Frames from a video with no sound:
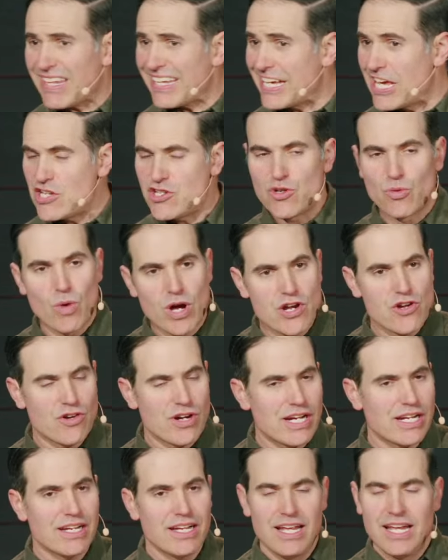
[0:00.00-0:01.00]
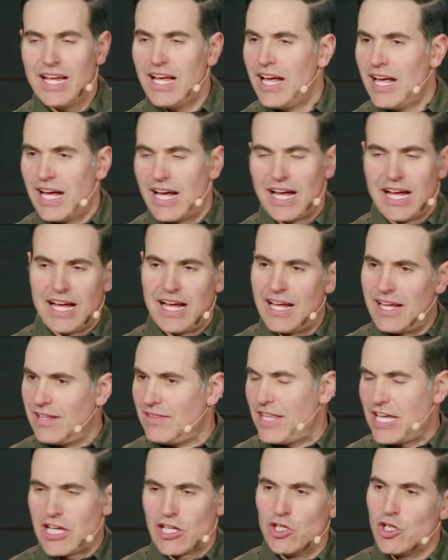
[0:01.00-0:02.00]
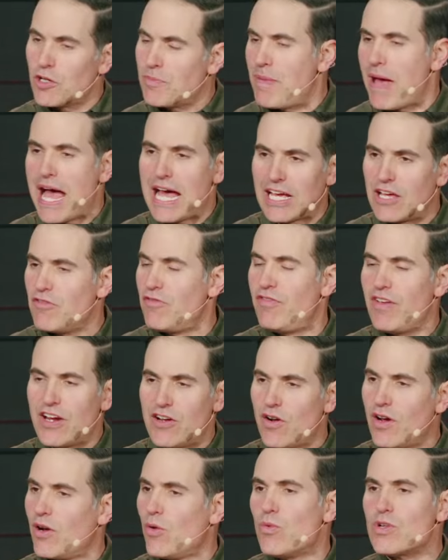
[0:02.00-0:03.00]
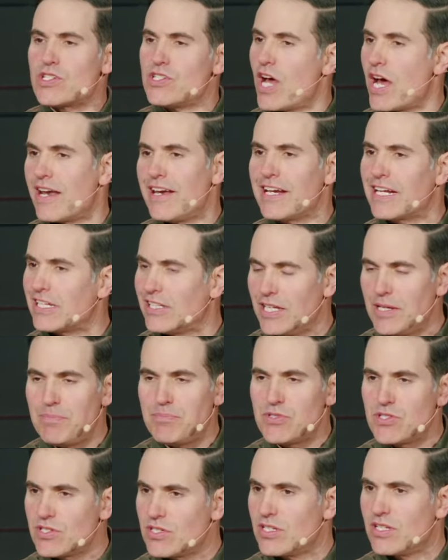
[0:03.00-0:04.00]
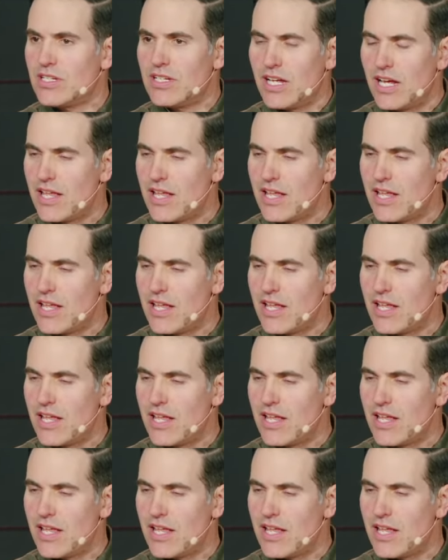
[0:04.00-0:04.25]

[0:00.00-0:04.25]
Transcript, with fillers: In case you're wondering, they can look back and figure out it was not an eclipse.